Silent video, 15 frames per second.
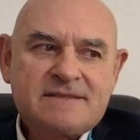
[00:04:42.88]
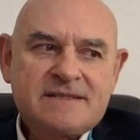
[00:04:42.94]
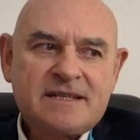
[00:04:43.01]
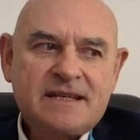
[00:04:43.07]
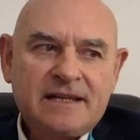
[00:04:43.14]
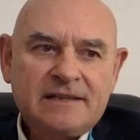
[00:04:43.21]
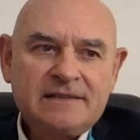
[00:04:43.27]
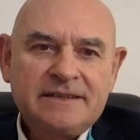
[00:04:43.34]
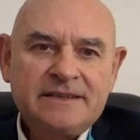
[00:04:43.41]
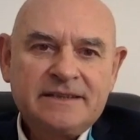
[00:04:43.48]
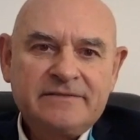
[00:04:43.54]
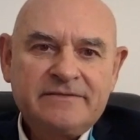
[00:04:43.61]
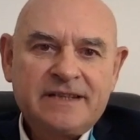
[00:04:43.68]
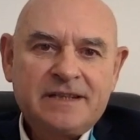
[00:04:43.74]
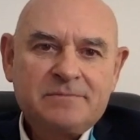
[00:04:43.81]
child in the
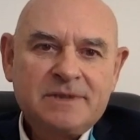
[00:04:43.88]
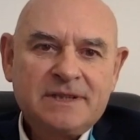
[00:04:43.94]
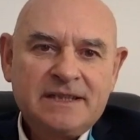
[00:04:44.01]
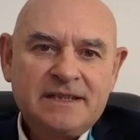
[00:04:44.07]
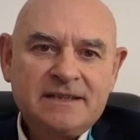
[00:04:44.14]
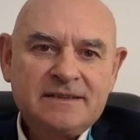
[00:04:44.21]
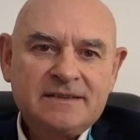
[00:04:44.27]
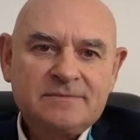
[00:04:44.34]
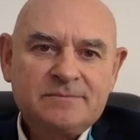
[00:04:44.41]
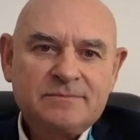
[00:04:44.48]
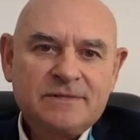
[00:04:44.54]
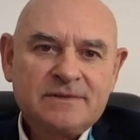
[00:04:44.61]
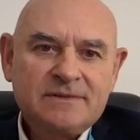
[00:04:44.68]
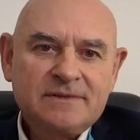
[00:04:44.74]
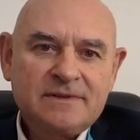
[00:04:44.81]
family
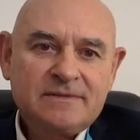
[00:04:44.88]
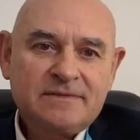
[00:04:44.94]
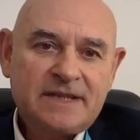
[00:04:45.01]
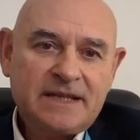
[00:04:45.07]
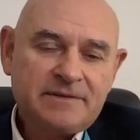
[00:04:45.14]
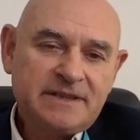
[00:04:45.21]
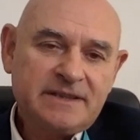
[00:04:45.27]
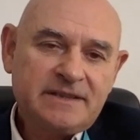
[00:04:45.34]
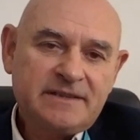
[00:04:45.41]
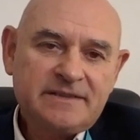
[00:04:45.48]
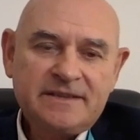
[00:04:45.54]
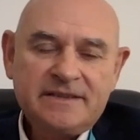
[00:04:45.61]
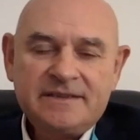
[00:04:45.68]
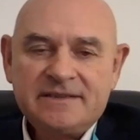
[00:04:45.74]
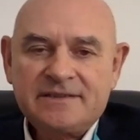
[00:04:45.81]
of having the
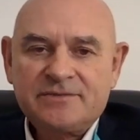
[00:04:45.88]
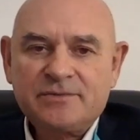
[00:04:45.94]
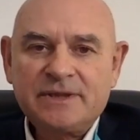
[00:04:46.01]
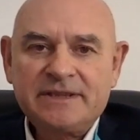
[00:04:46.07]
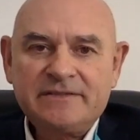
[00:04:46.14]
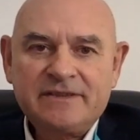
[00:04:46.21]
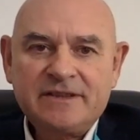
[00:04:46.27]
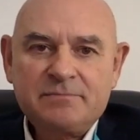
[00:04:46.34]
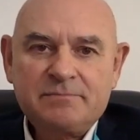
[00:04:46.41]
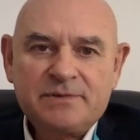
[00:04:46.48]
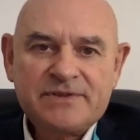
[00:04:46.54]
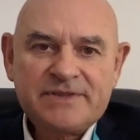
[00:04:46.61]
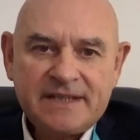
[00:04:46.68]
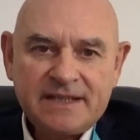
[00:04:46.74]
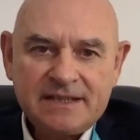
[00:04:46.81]
disease is
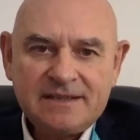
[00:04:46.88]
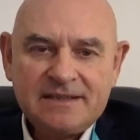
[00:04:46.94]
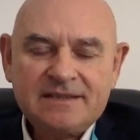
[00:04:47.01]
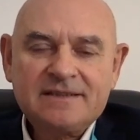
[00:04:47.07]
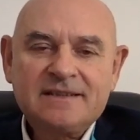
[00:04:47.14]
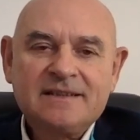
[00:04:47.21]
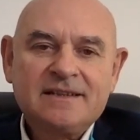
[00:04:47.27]
25%.